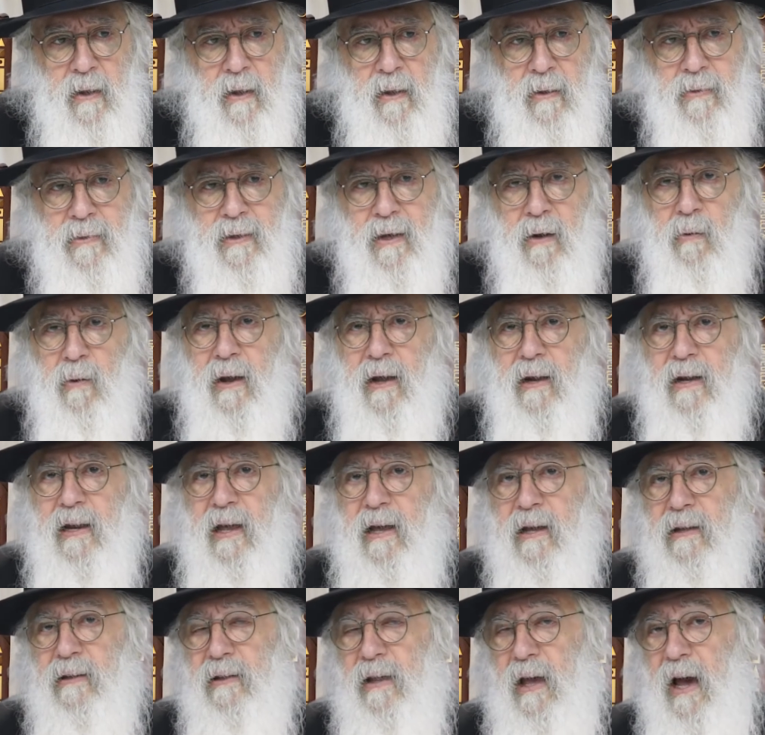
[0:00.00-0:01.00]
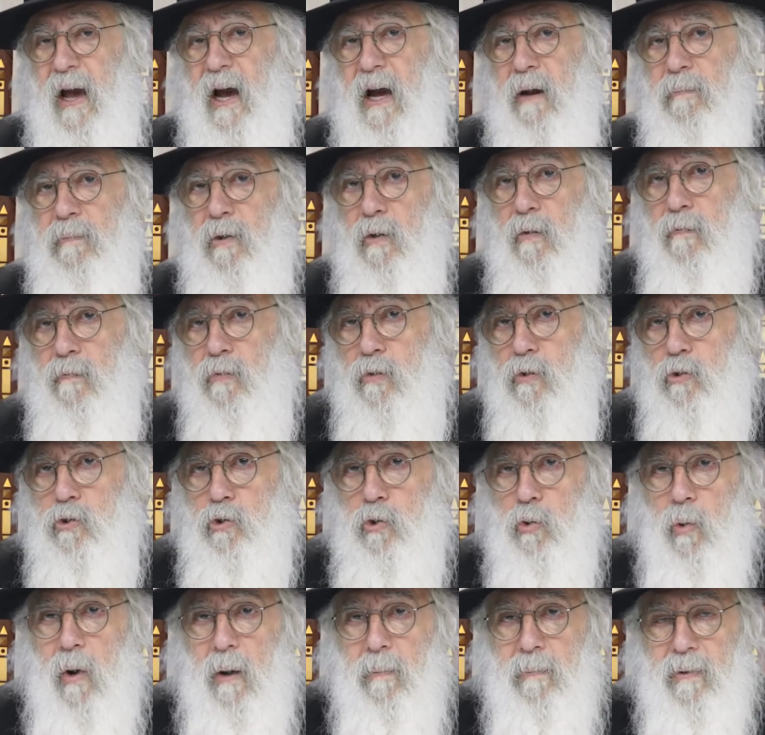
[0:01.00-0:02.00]
they were like the army of
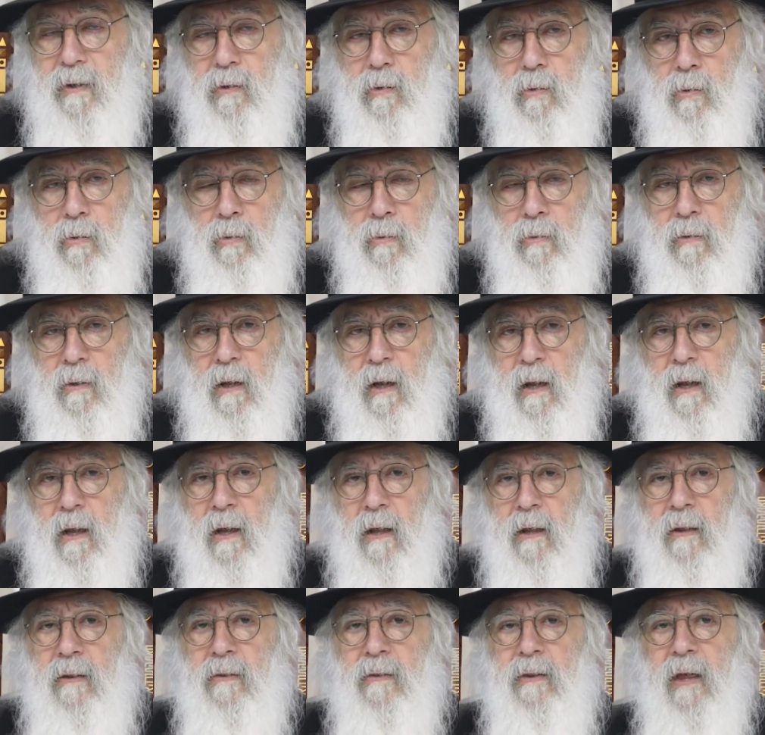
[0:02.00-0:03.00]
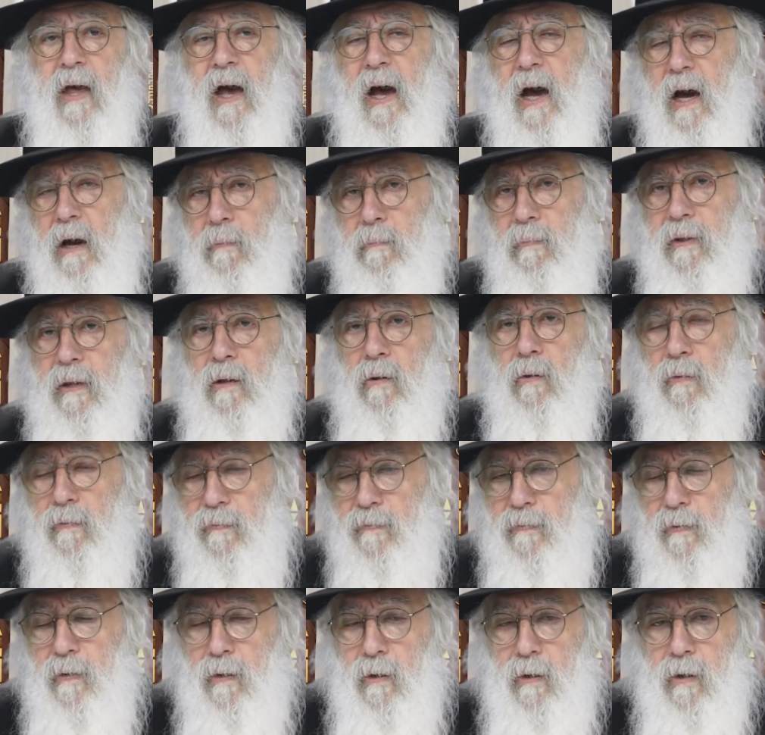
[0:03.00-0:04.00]
Yeshua bin Nun, the army
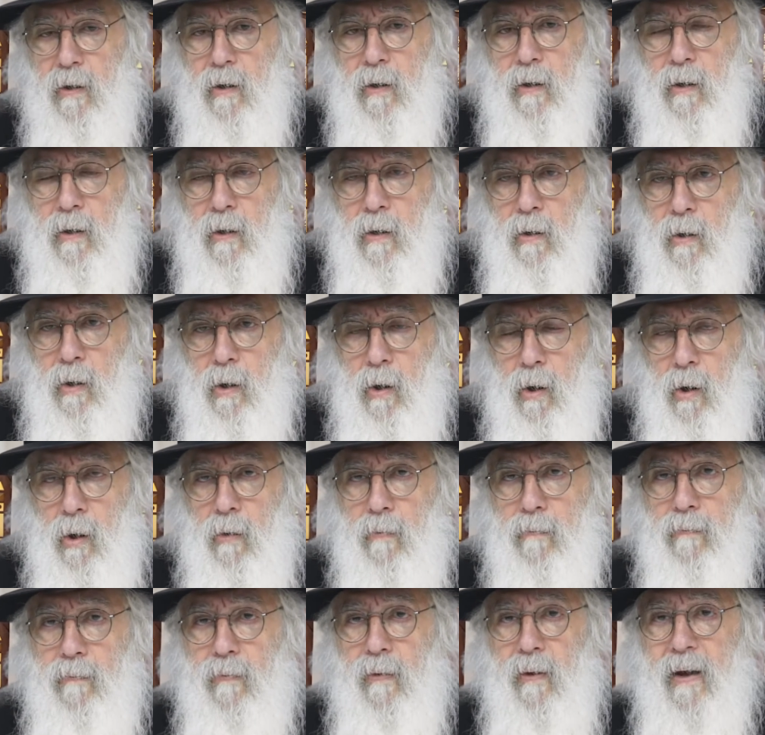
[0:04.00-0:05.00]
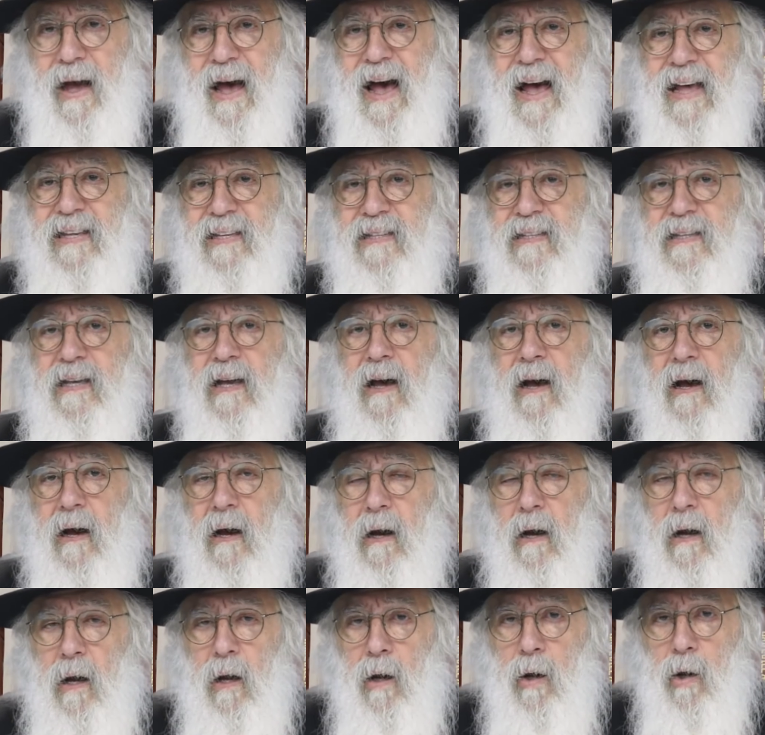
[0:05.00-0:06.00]
of Asa,
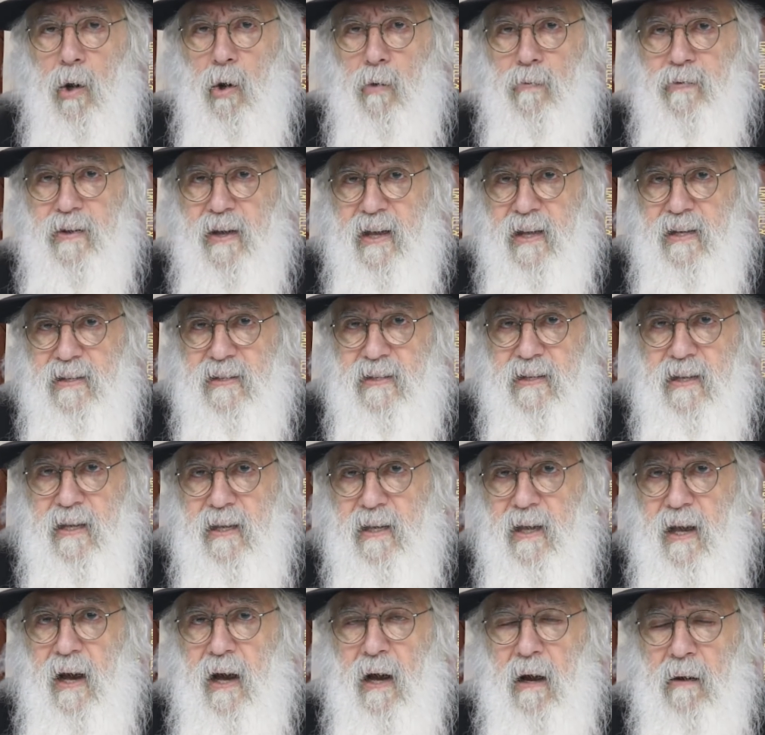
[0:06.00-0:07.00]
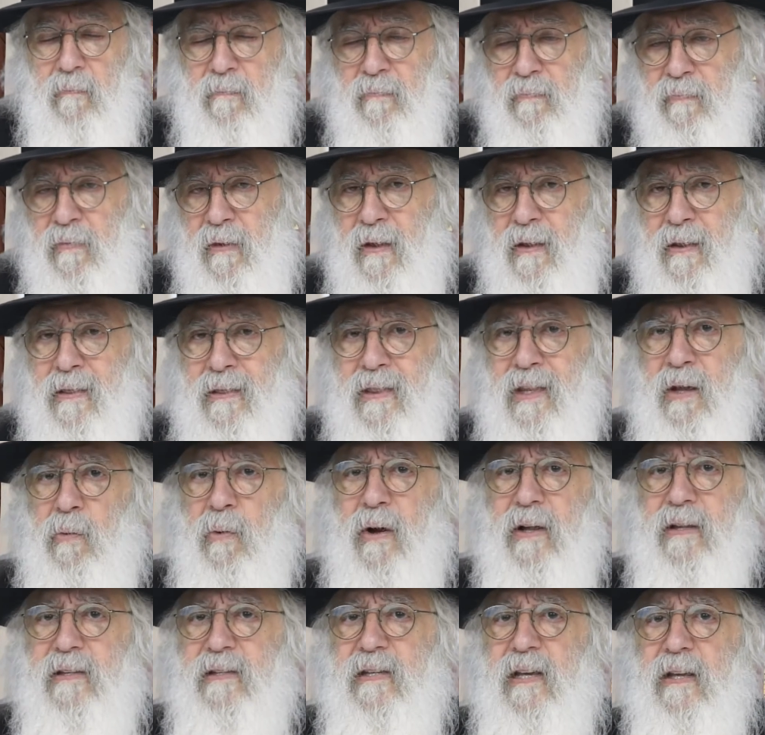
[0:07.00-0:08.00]
of Chizkiah. They
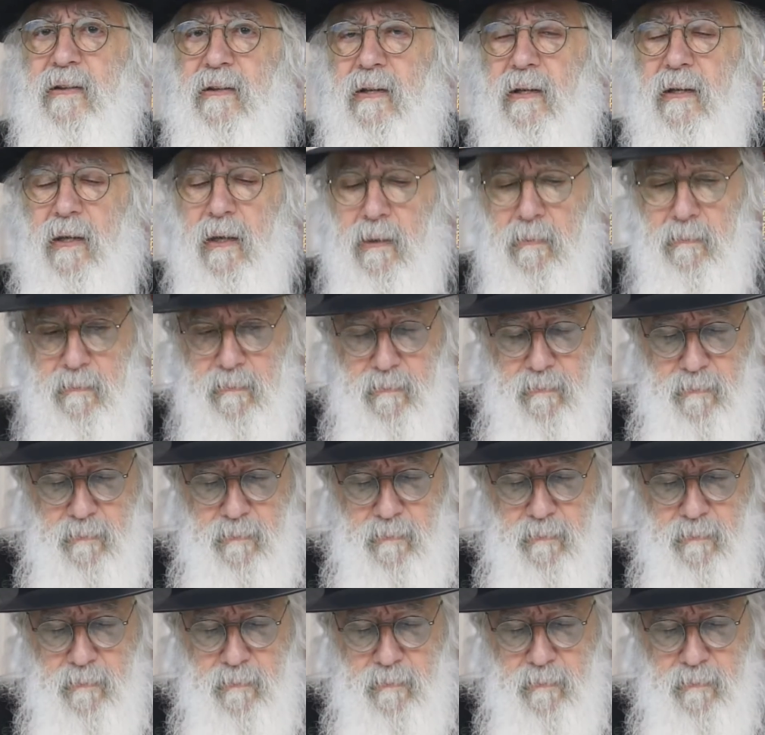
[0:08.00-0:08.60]
were tzaddikim.